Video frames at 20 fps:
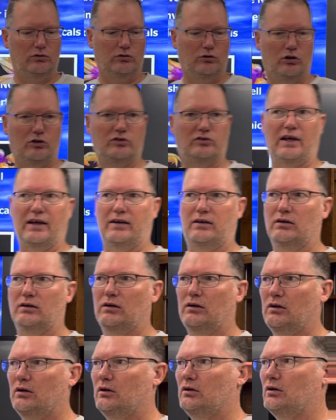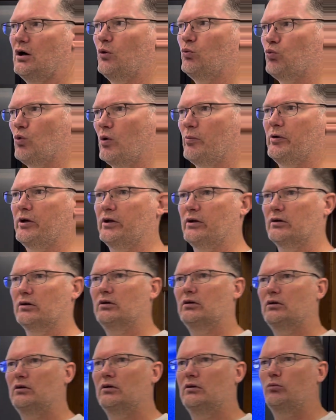looks like a
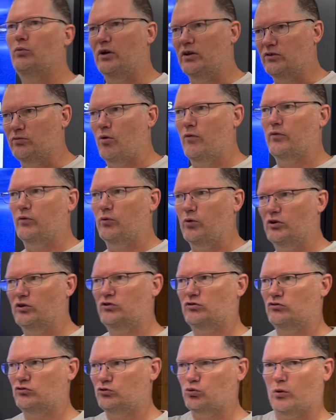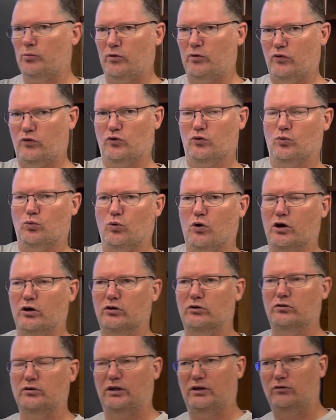woman when it's moving, when it's swimming through the
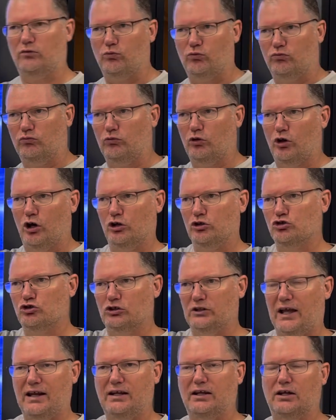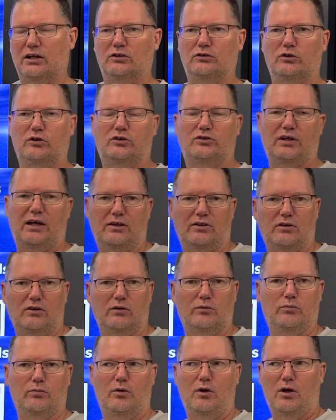water, like undulating. It looks like the
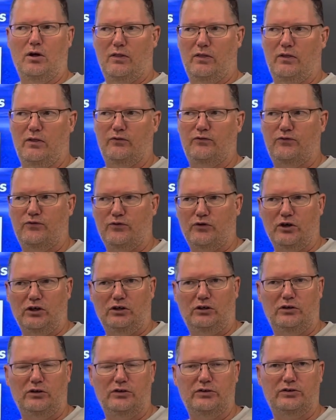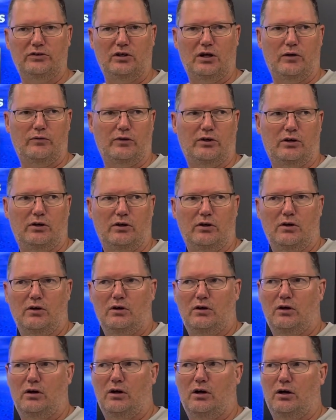the frills of a
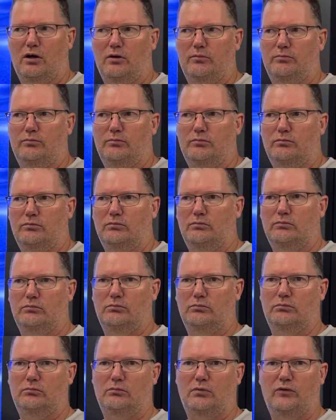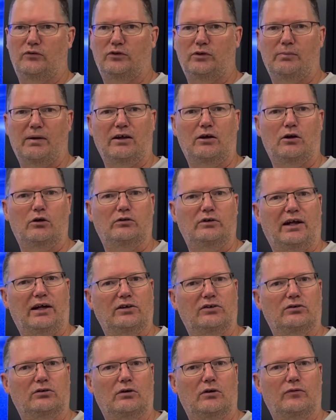um, a flamenco
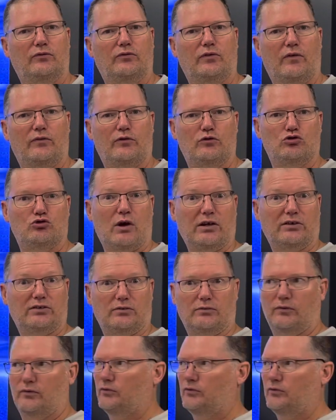dancer, of, of, the dress of a